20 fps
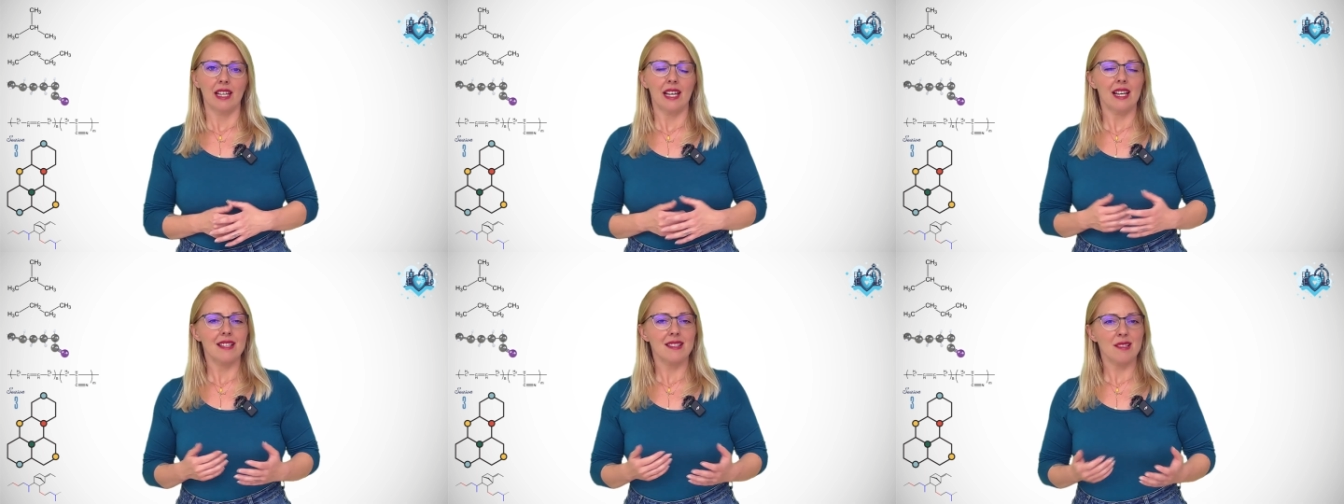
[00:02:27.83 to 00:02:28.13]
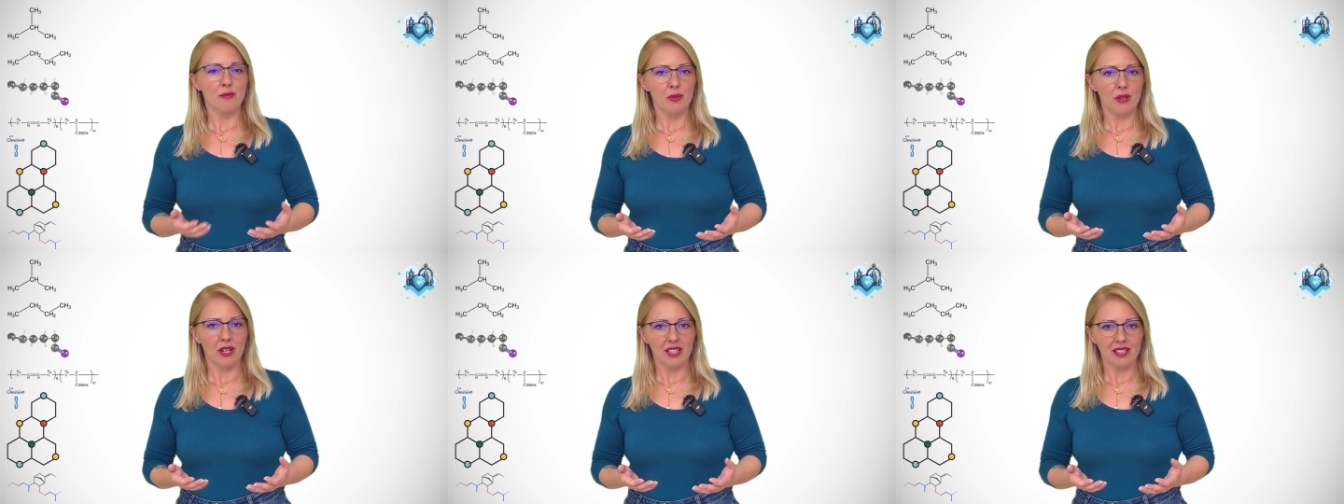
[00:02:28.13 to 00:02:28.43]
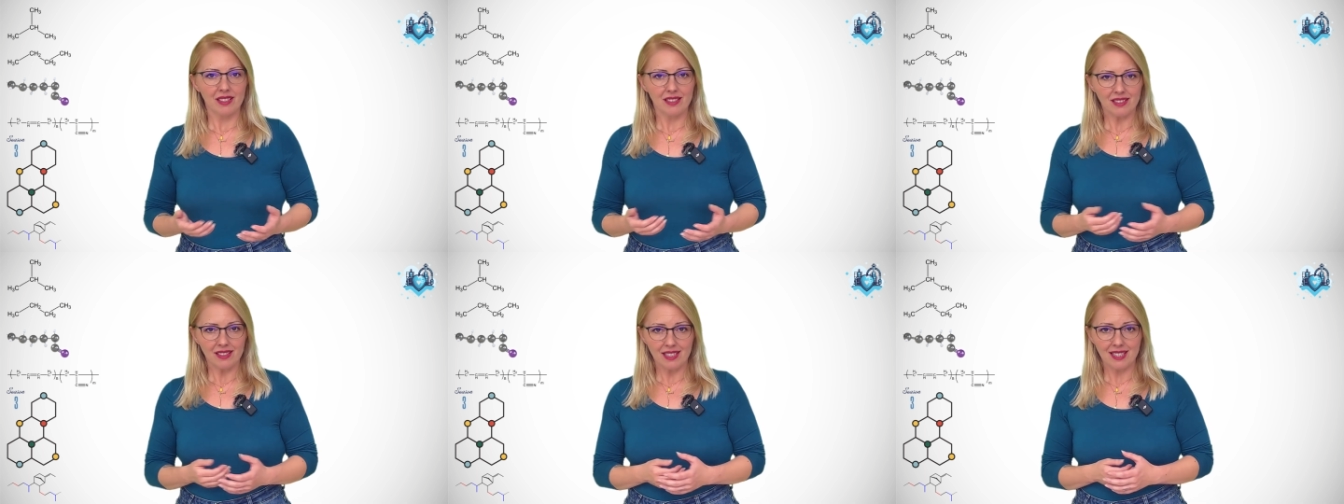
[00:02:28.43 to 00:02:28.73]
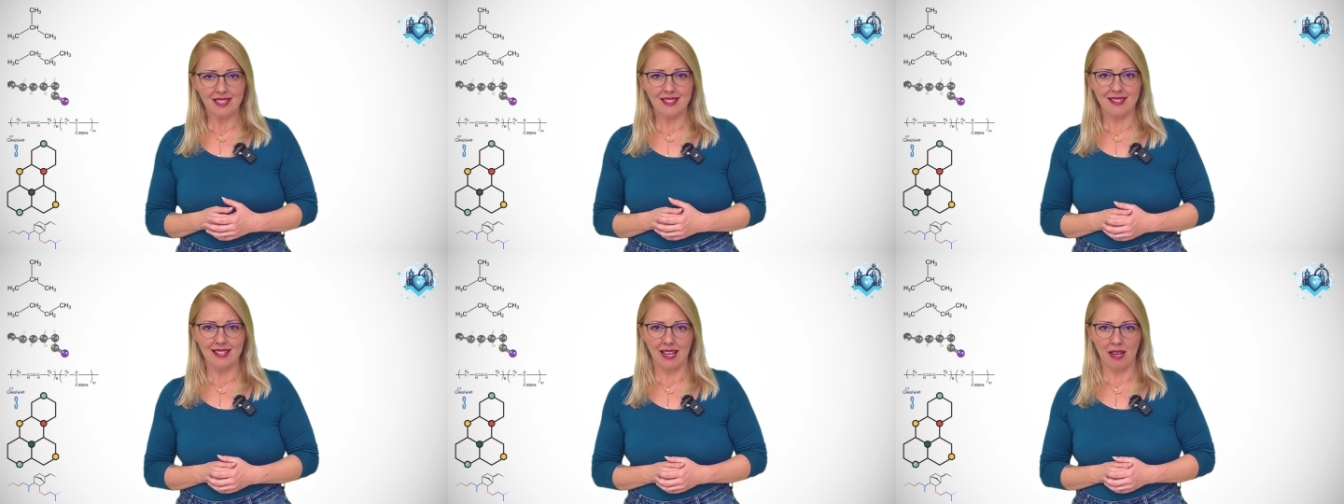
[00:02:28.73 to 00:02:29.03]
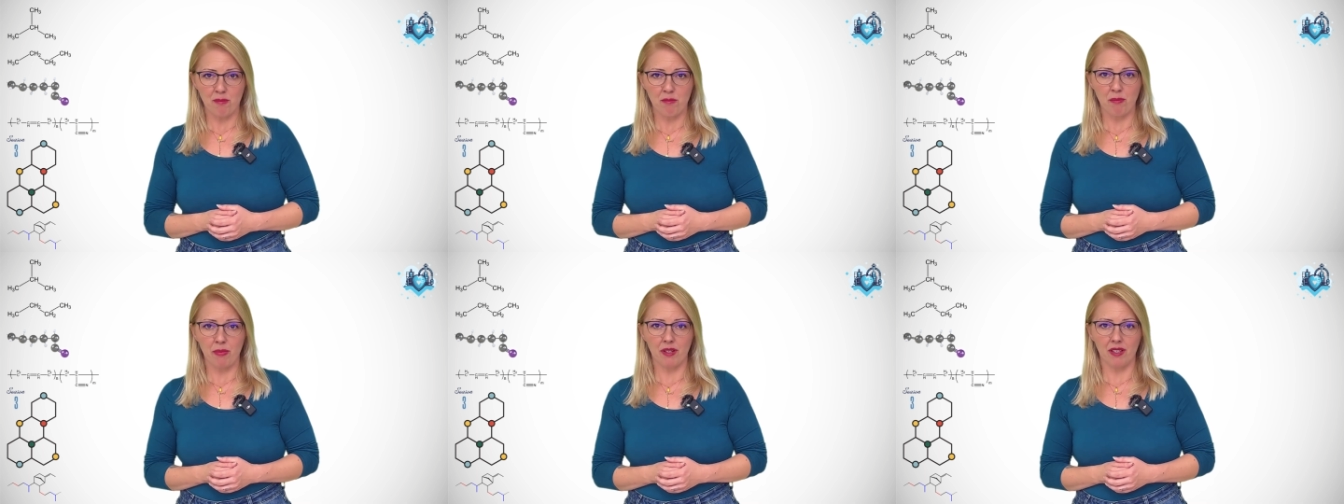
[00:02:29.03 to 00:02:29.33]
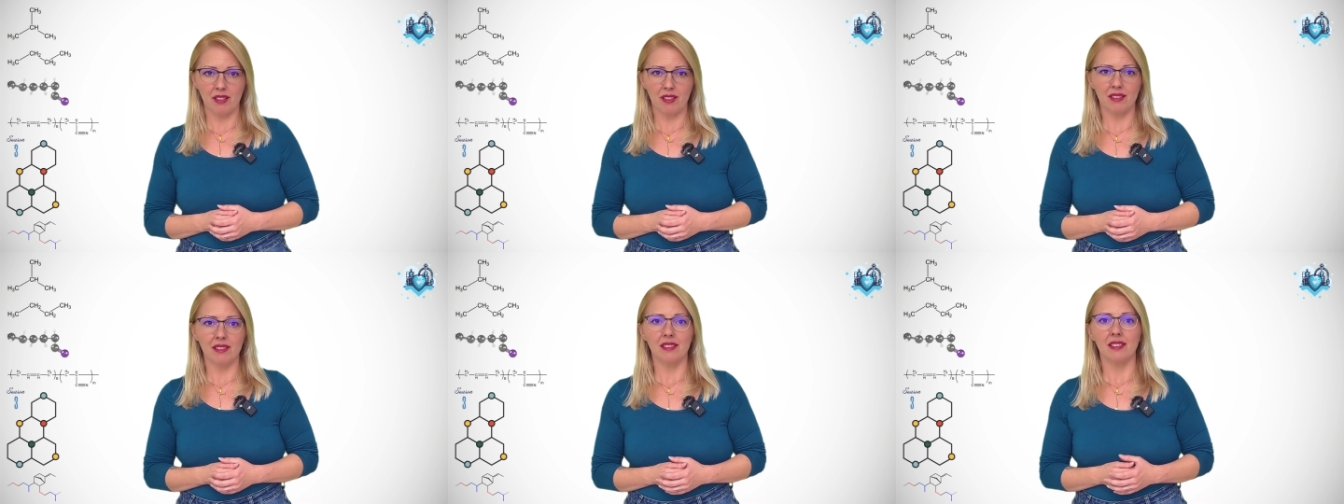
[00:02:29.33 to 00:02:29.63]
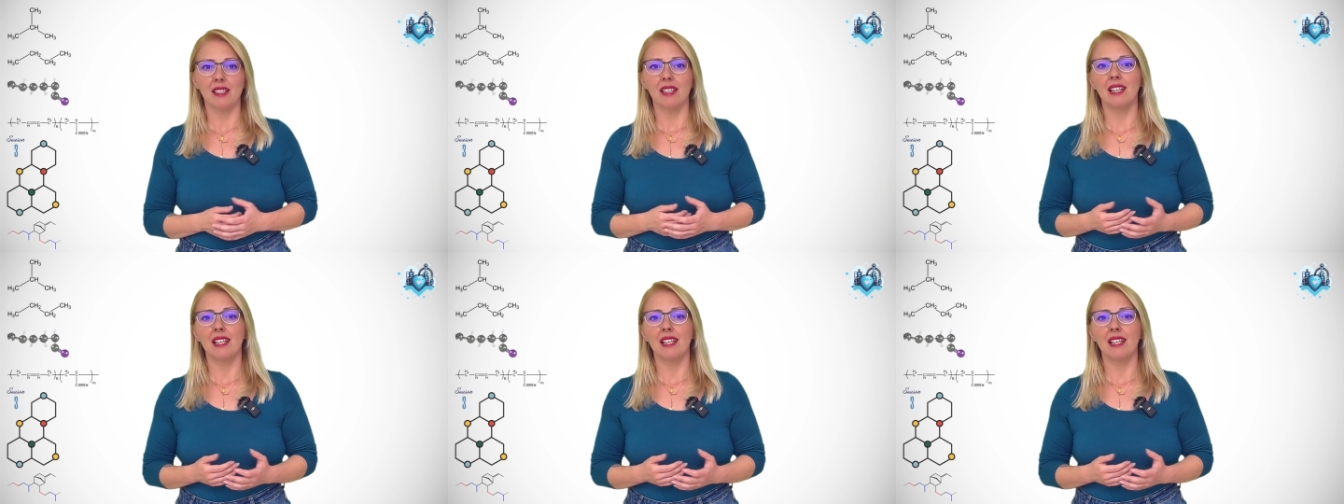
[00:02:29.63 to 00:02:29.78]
As a practical example,